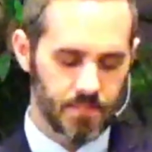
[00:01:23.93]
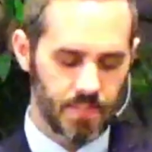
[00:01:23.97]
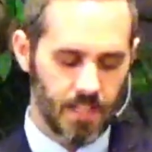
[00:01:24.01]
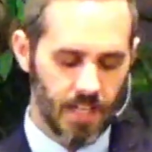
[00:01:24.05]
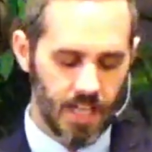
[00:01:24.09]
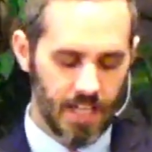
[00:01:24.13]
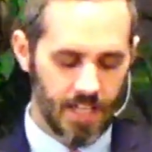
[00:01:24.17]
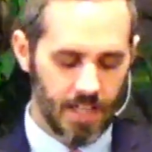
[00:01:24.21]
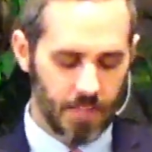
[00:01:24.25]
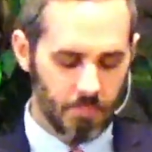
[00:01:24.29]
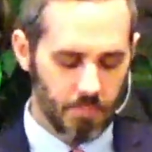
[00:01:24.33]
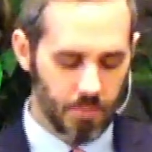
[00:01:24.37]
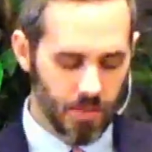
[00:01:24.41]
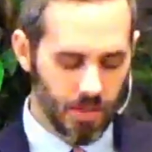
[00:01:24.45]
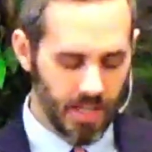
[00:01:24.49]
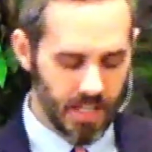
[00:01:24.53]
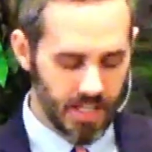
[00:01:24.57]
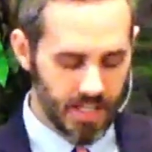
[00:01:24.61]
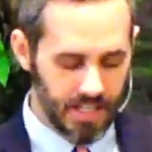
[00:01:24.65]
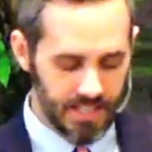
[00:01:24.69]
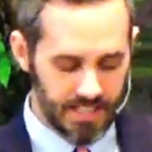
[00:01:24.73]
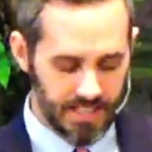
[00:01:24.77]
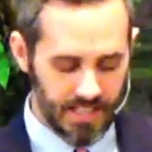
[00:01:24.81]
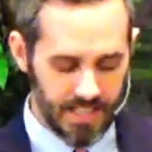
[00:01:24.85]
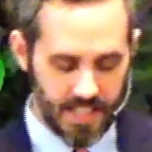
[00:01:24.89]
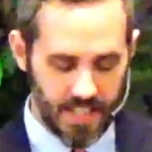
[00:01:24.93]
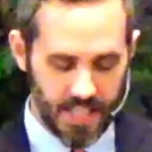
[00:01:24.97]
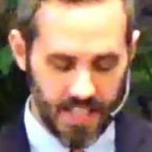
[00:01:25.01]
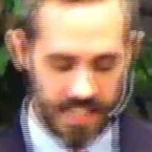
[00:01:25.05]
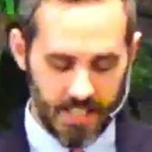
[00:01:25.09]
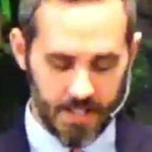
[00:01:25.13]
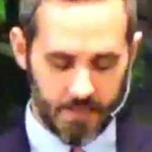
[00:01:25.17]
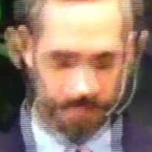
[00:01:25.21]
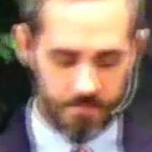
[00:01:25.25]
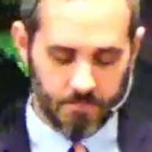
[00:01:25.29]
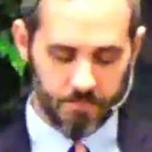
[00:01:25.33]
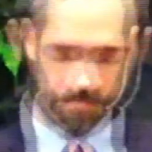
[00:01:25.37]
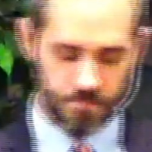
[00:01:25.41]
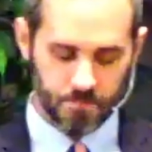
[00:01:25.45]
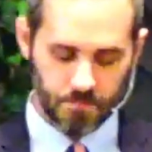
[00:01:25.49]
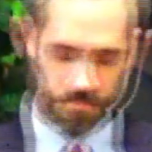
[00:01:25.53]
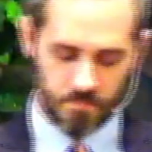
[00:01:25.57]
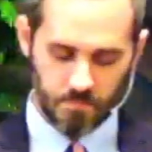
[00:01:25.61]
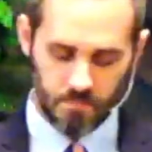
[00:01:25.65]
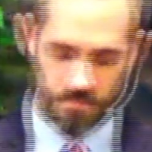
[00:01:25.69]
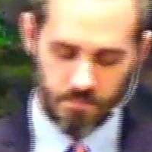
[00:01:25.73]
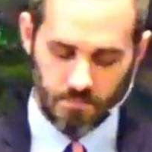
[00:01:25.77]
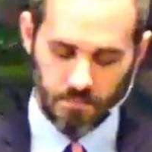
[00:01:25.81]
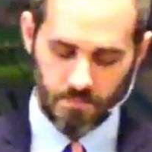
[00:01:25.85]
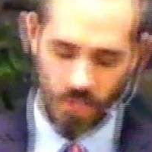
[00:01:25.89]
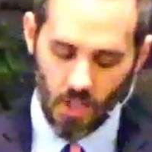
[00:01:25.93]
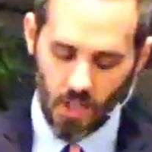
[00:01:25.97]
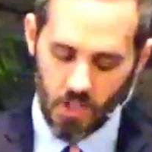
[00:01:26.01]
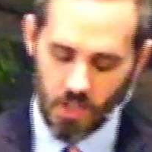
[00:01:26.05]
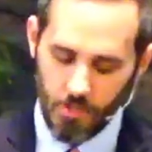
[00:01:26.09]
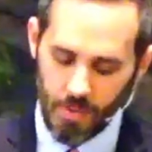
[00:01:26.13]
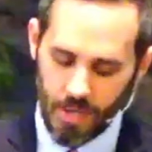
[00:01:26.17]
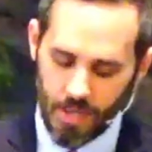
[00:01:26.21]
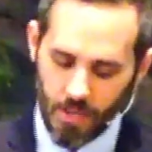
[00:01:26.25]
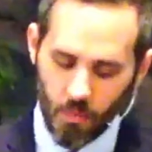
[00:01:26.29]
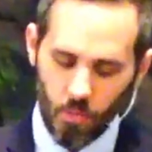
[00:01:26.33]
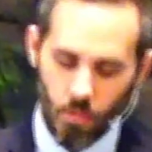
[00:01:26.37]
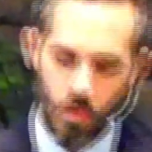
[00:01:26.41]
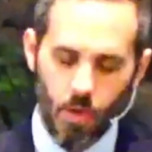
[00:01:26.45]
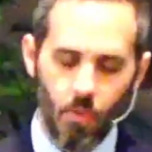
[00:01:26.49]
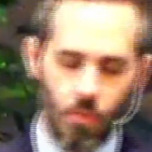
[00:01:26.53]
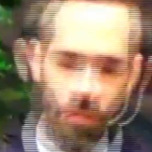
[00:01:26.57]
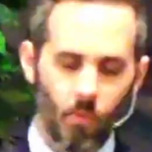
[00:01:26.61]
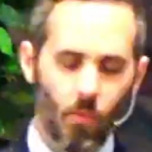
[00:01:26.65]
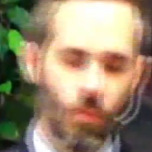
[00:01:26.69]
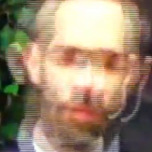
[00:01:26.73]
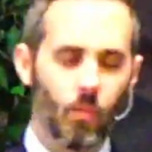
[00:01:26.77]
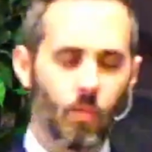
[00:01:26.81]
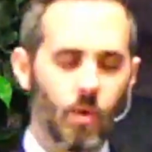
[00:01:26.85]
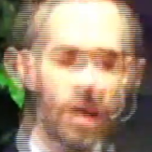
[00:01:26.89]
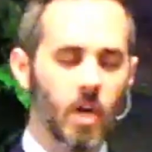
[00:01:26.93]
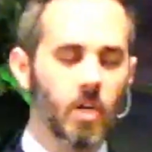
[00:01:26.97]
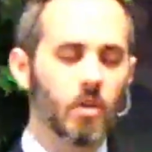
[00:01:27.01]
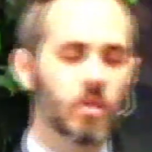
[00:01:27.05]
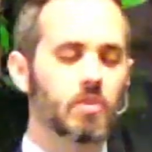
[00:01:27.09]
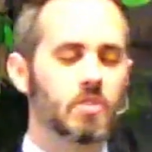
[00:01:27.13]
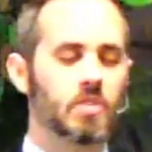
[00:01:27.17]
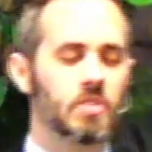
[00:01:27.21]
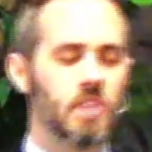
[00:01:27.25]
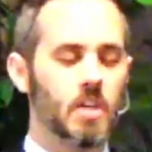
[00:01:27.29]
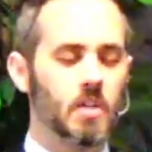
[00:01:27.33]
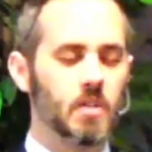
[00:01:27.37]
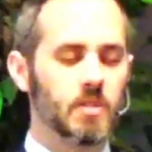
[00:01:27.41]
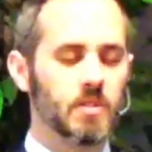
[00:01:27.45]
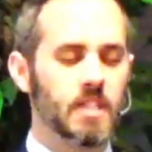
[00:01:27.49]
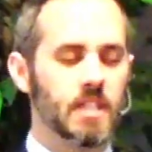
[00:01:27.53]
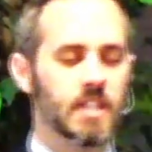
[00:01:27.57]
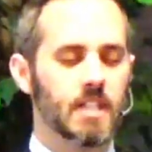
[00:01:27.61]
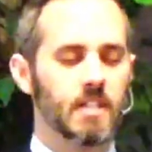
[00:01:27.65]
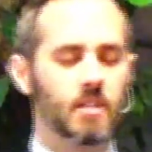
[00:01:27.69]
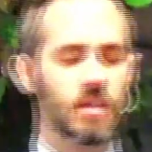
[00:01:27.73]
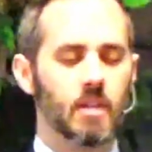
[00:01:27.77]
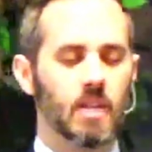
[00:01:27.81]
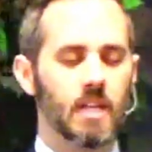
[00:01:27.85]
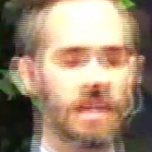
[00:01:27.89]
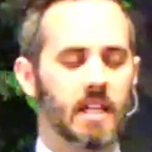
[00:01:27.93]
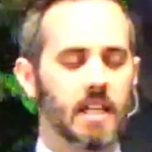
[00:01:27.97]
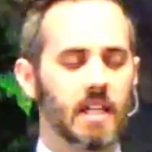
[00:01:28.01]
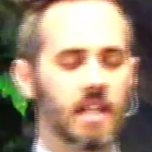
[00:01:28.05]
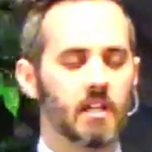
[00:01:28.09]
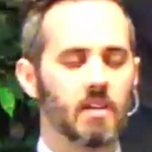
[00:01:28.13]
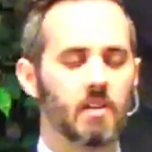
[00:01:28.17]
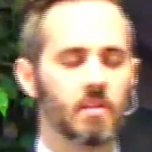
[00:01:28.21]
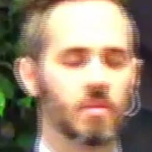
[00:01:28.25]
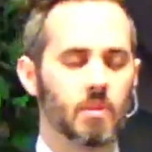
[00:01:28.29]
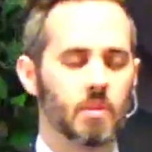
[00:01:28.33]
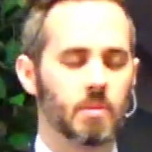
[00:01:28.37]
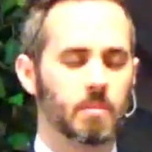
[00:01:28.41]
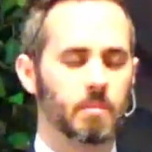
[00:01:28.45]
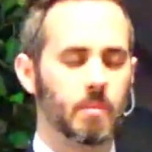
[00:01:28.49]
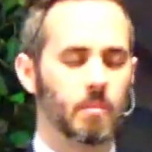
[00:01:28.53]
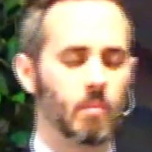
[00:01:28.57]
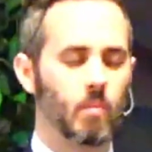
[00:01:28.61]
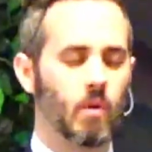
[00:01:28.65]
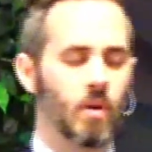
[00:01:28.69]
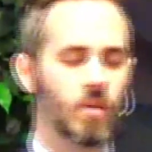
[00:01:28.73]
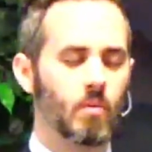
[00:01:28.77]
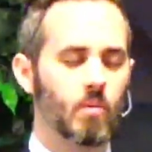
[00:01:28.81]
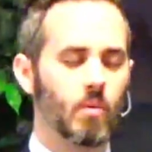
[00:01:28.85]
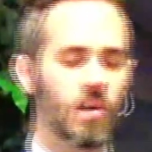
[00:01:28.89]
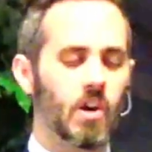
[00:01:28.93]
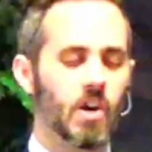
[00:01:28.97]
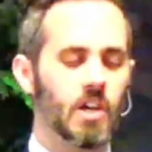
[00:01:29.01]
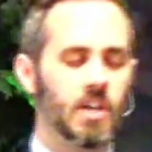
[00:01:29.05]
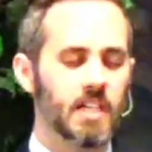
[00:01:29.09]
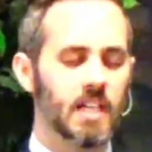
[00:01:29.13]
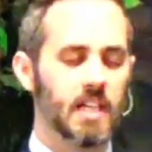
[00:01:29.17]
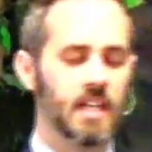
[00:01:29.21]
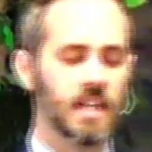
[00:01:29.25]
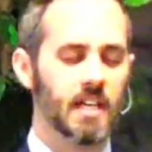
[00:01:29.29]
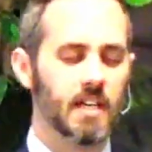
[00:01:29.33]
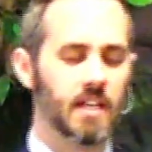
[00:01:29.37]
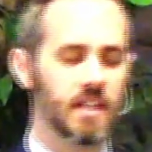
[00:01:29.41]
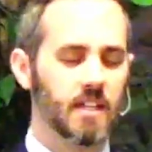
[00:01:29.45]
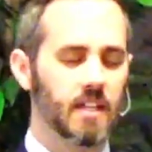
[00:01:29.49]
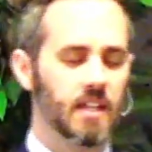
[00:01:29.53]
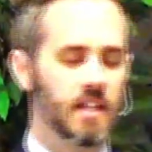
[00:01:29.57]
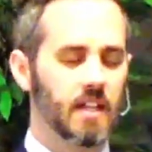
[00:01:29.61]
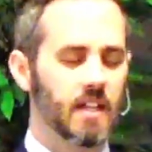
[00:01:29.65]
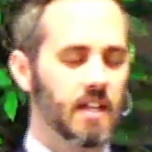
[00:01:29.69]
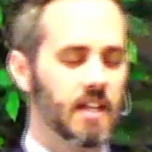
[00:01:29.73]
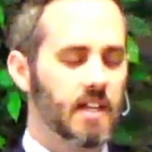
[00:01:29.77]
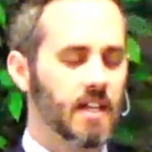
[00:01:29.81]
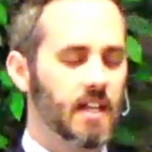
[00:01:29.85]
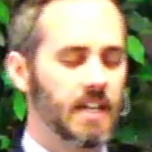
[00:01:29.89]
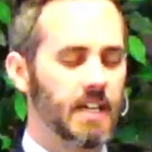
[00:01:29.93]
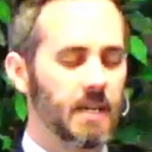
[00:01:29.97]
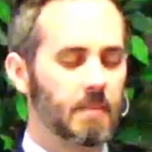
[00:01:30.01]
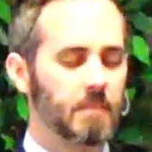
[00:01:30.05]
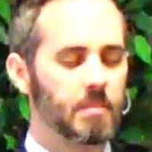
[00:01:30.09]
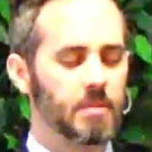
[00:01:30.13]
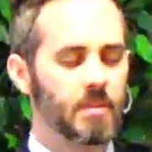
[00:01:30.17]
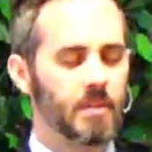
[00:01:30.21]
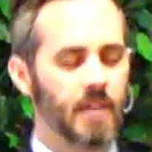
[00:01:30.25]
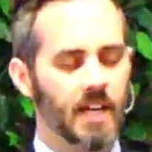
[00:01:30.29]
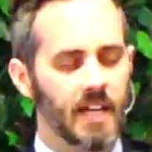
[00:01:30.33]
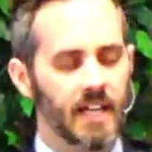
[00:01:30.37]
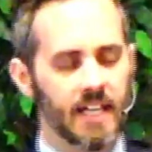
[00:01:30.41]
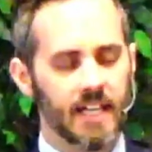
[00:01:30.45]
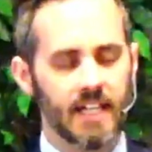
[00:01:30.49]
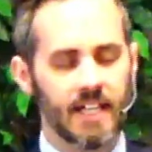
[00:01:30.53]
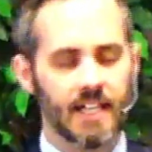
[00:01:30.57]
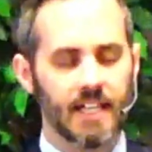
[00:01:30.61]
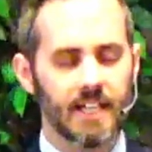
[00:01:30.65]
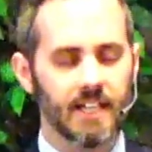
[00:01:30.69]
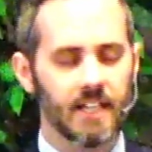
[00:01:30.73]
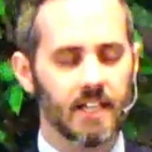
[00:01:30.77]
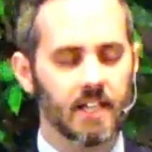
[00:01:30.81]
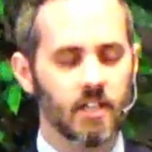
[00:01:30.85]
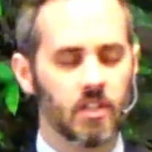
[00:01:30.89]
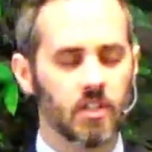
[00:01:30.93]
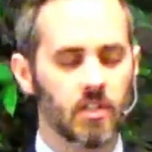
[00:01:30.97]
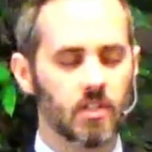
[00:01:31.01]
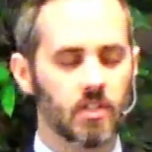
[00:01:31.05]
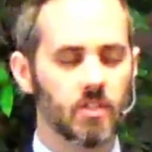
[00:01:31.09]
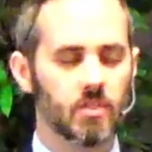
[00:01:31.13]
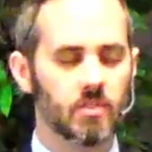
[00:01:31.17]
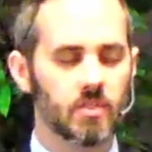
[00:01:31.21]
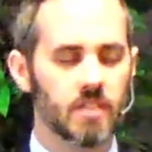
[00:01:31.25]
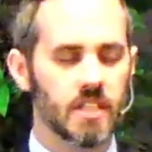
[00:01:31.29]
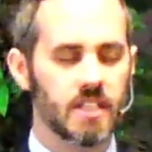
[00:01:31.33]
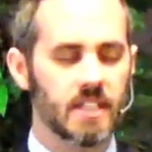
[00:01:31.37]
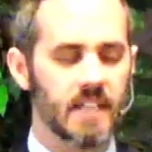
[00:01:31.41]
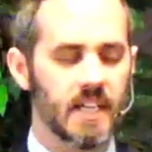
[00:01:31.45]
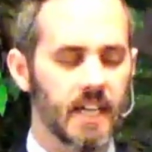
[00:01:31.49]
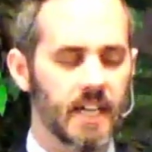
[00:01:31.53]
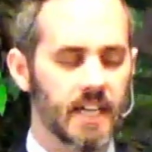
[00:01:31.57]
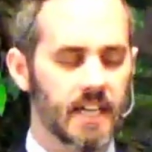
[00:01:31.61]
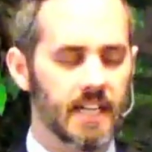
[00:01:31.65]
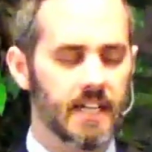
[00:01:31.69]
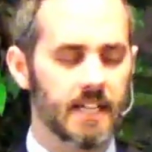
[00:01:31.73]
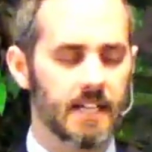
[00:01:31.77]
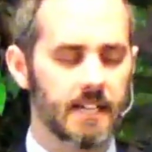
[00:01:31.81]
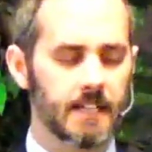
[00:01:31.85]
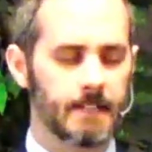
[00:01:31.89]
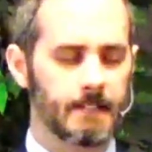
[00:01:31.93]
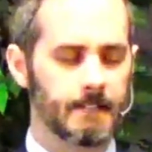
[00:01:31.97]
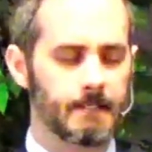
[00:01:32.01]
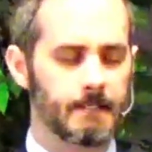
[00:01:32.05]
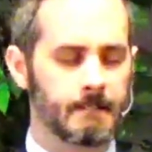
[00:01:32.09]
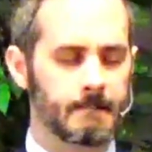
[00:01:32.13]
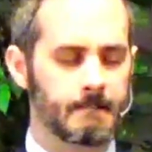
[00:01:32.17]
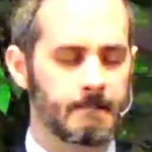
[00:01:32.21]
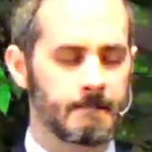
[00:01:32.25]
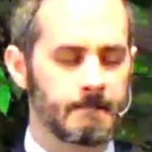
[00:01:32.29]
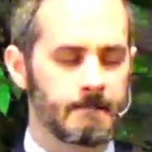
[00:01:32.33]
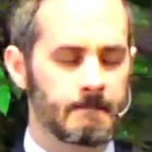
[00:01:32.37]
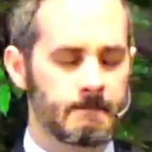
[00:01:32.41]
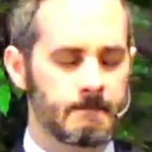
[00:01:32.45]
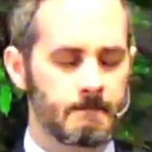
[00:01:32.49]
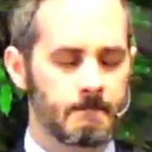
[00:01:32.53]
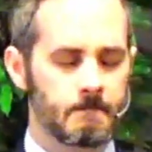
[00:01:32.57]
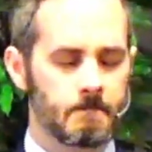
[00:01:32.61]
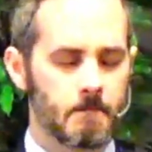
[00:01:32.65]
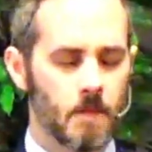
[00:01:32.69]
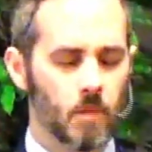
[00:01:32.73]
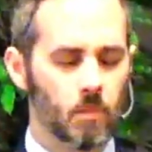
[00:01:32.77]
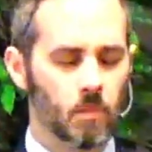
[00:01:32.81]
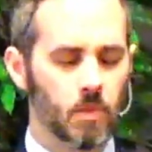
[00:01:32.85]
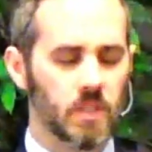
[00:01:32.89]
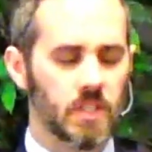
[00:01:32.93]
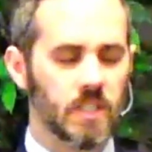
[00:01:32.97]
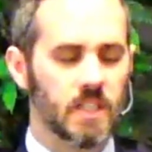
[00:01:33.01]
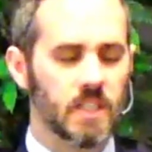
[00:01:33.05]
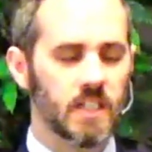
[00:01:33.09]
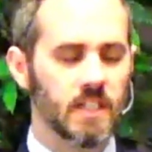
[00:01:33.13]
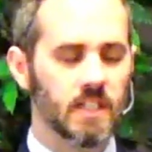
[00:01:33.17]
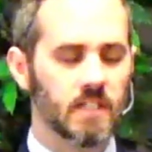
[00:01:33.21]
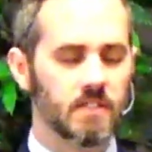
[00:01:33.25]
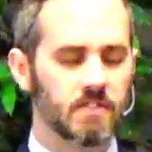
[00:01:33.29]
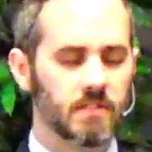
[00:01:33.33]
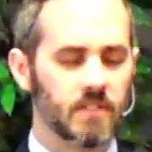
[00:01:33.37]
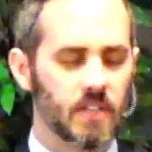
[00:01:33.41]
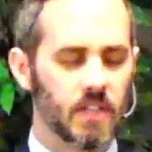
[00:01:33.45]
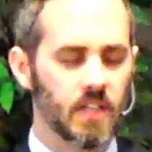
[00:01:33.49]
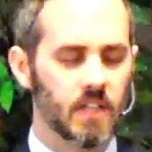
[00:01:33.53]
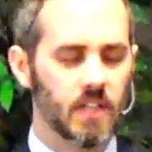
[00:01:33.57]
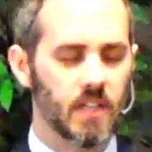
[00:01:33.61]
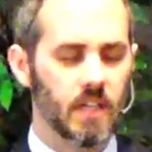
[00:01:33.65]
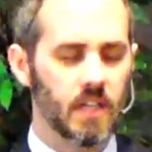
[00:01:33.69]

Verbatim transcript: God, I pray today, no matter what roads those who are here would be, are walking, God, I pray that you today would give